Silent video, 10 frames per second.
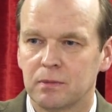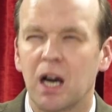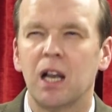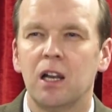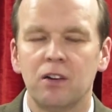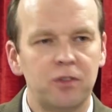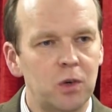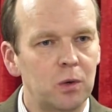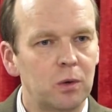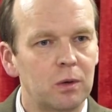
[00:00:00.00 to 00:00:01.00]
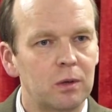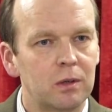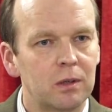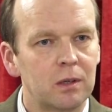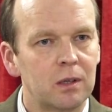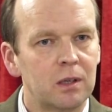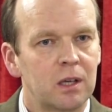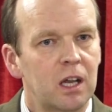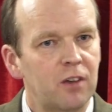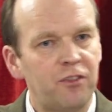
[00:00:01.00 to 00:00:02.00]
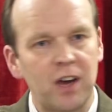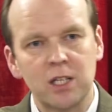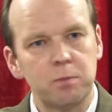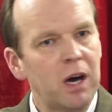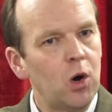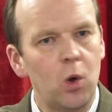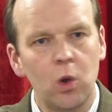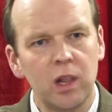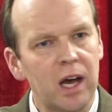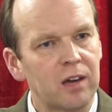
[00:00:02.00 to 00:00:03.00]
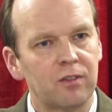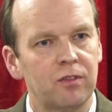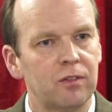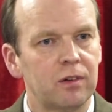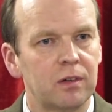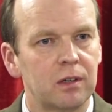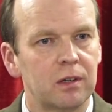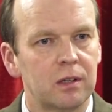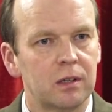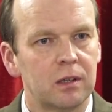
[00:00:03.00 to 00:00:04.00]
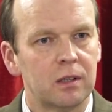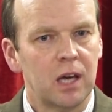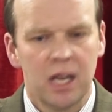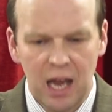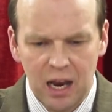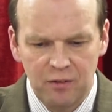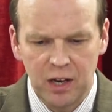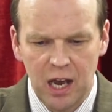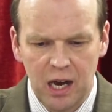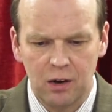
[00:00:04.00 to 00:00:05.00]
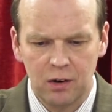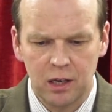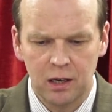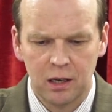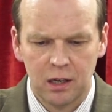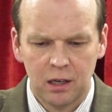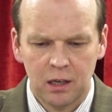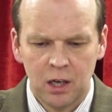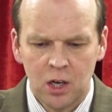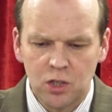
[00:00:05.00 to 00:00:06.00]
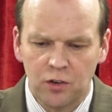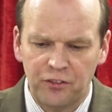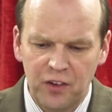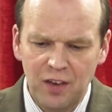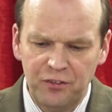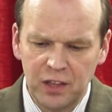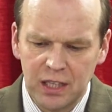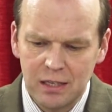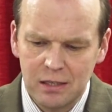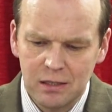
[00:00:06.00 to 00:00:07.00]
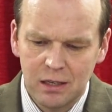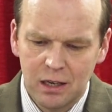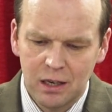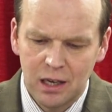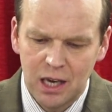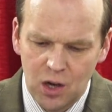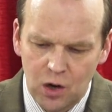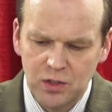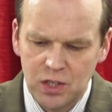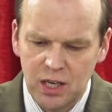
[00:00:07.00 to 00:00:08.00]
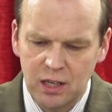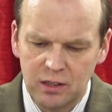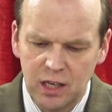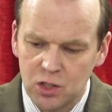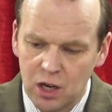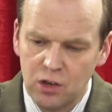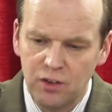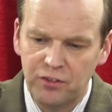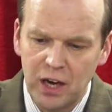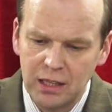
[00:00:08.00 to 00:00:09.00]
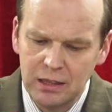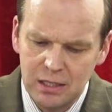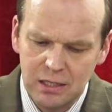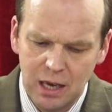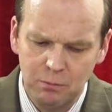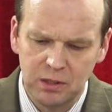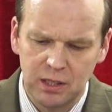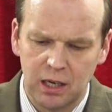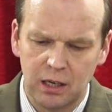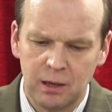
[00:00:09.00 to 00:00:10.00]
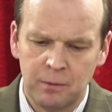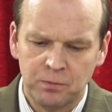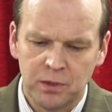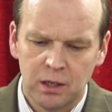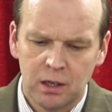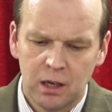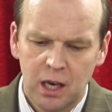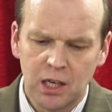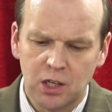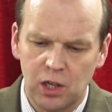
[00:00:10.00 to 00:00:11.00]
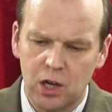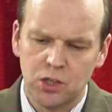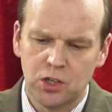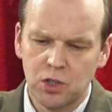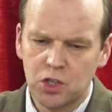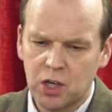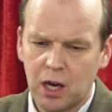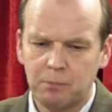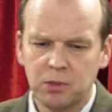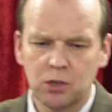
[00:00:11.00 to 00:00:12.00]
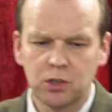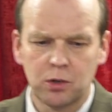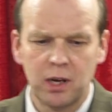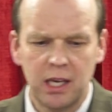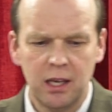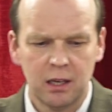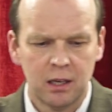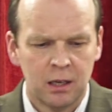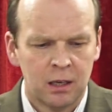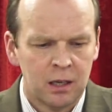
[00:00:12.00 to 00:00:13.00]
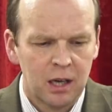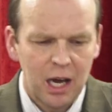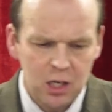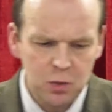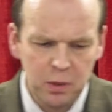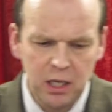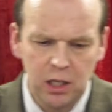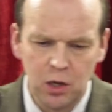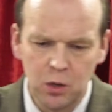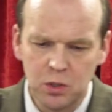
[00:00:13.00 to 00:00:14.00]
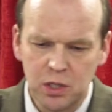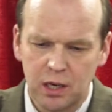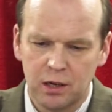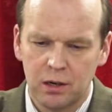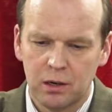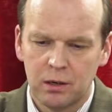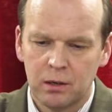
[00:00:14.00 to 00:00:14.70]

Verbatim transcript: I love you. It affects my whole life yeah. in every area. So, faithfulness in unseen things. And you find the same thing in Colossians chapter 3. As we close here,